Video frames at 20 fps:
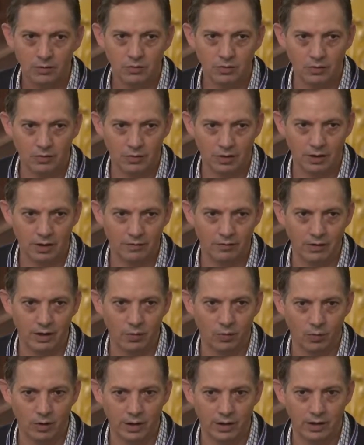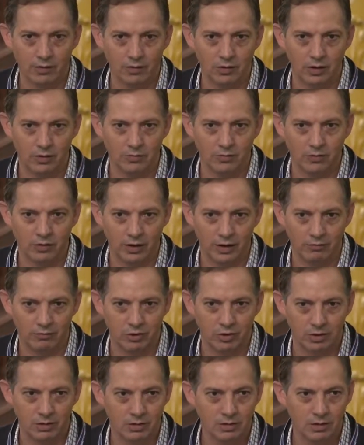just to give that wine a little flavor.